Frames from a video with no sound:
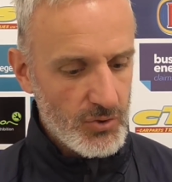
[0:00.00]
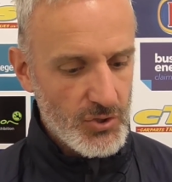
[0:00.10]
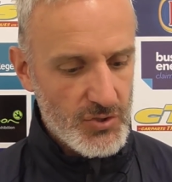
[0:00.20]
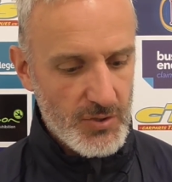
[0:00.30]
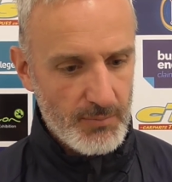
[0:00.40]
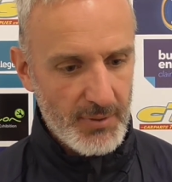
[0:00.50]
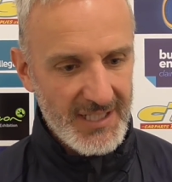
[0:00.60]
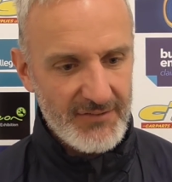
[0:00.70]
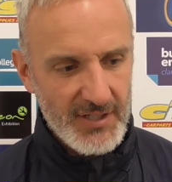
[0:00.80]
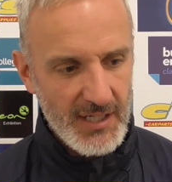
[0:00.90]
just
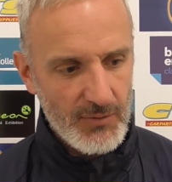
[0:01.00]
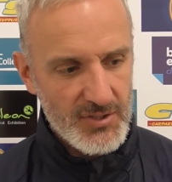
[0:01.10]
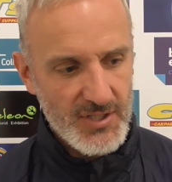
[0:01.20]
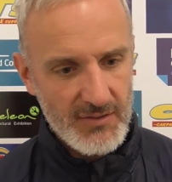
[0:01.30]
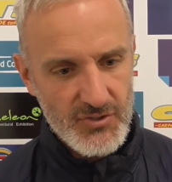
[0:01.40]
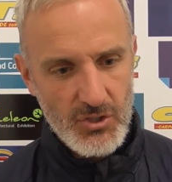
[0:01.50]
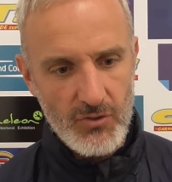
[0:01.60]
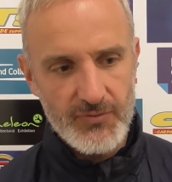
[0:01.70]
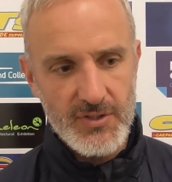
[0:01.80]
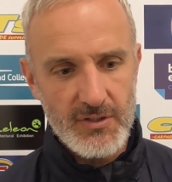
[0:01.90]
believing in ourselves
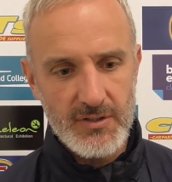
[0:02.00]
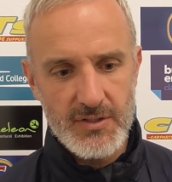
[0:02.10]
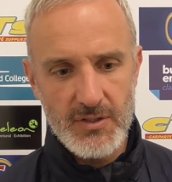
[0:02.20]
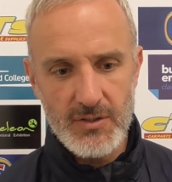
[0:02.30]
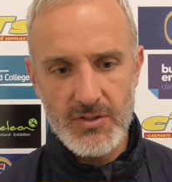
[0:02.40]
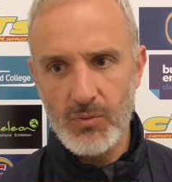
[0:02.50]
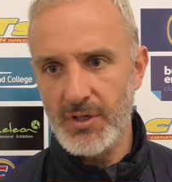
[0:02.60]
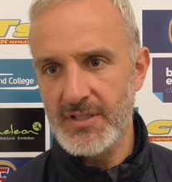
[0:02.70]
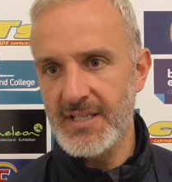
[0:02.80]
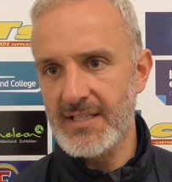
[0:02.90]
enough to
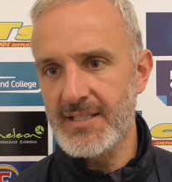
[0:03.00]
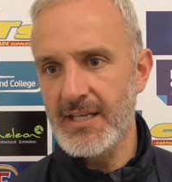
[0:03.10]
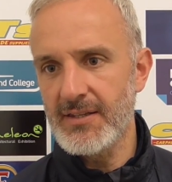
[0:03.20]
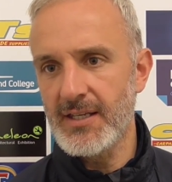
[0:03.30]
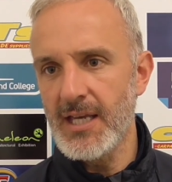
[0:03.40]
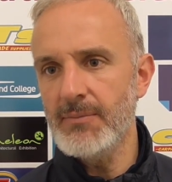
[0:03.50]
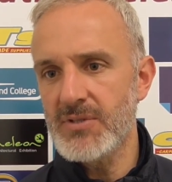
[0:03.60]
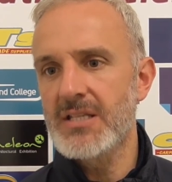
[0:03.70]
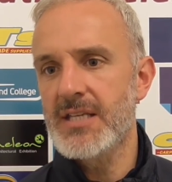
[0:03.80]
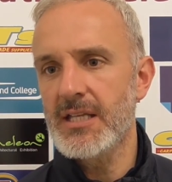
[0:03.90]
want to dictate the game,
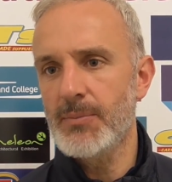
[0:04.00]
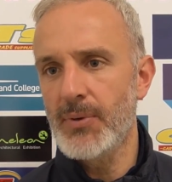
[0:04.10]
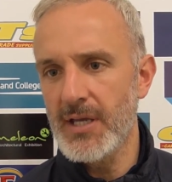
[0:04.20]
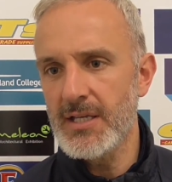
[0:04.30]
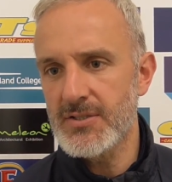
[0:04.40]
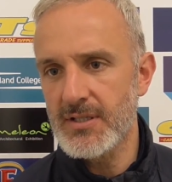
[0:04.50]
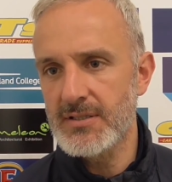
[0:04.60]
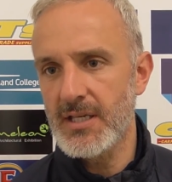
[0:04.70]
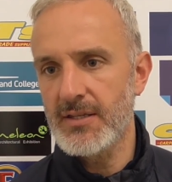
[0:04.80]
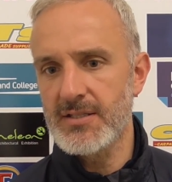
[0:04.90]
dictate the pace,
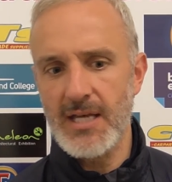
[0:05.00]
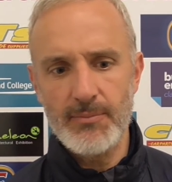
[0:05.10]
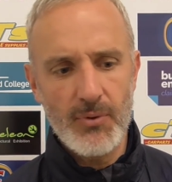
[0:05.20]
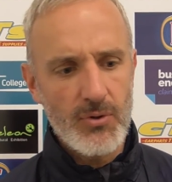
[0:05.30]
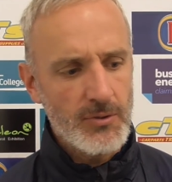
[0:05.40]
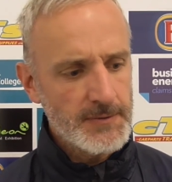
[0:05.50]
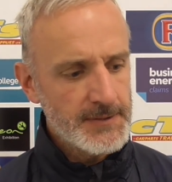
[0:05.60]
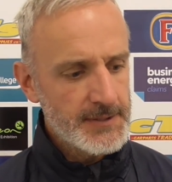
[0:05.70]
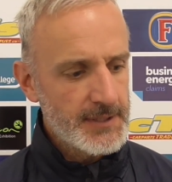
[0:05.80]
dictate the tempo.